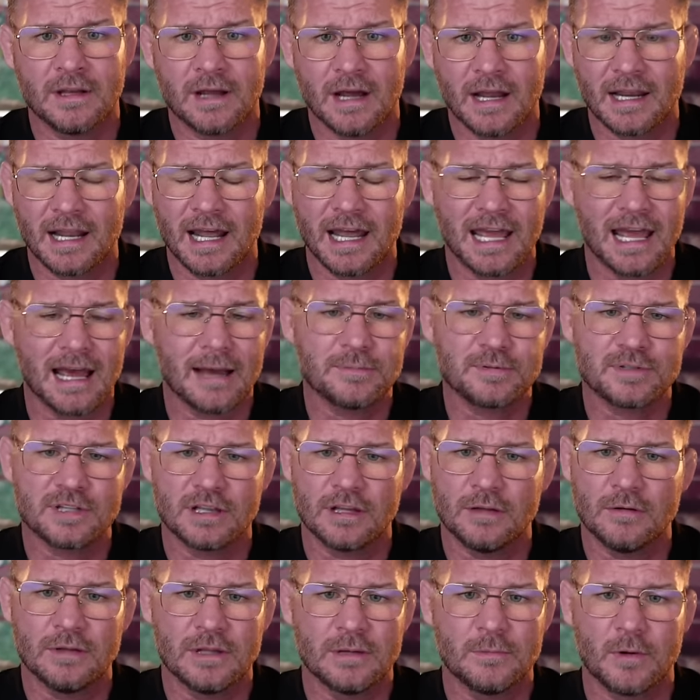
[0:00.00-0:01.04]
And I
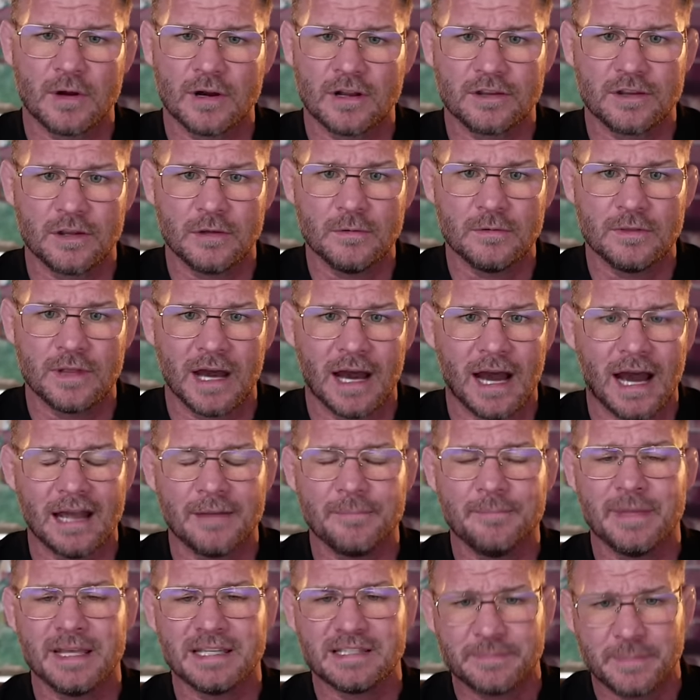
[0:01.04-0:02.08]
absolutely want to do that. I
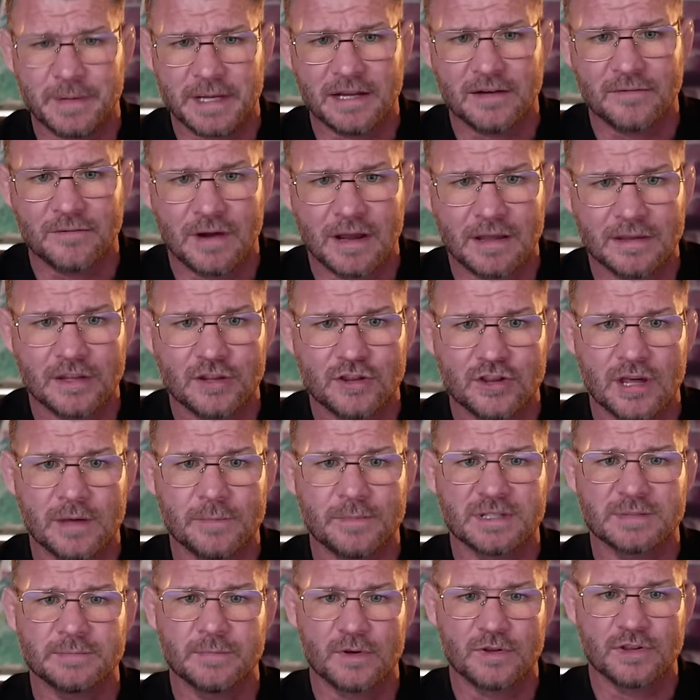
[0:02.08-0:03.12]
miss being around the gym
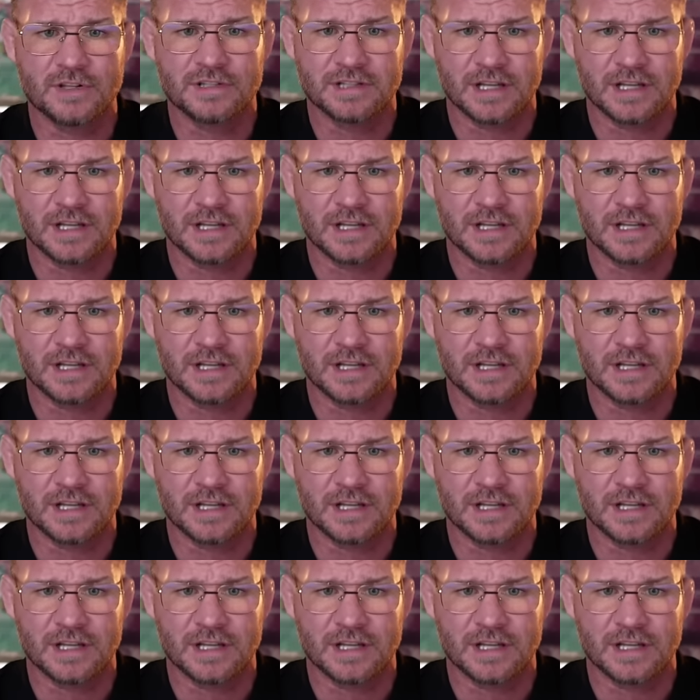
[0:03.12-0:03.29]
as much as I